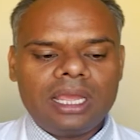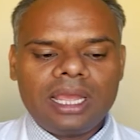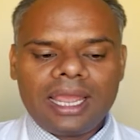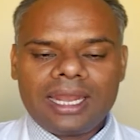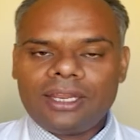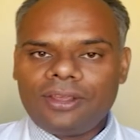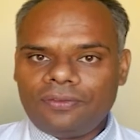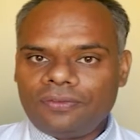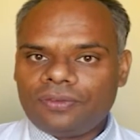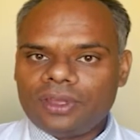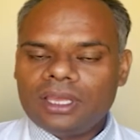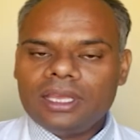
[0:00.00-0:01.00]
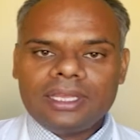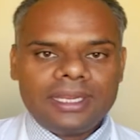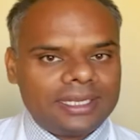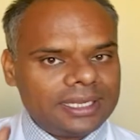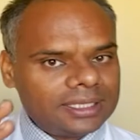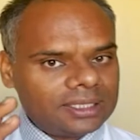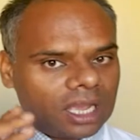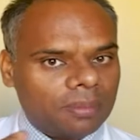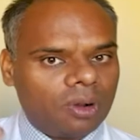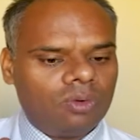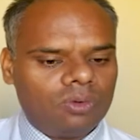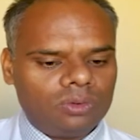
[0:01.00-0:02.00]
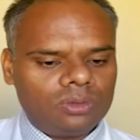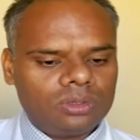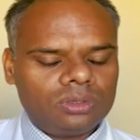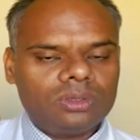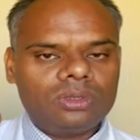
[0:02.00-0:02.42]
And if it is above